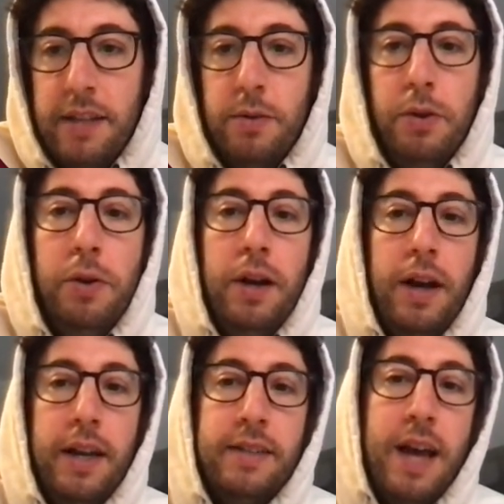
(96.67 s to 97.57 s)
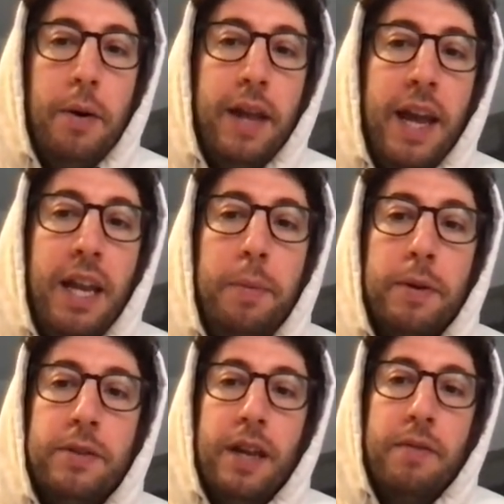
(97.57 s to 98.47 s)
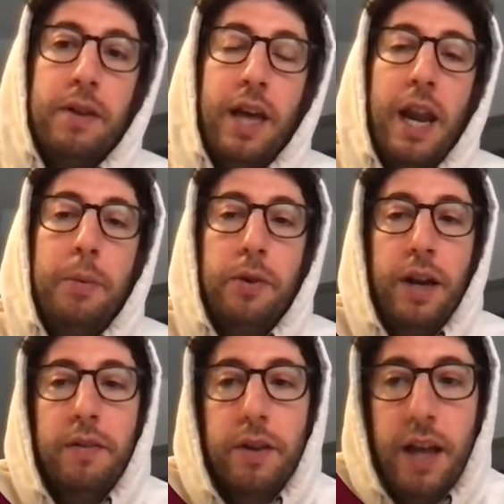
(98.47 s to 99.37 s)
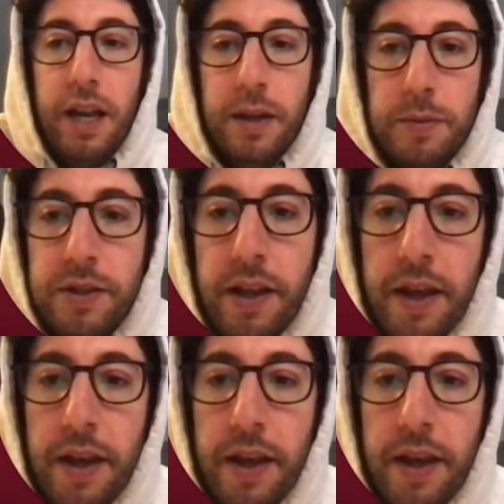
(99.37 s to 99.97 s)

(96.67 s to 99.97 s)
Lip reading: So Luka is now in 80% of our lineups, or 8 of our lineups,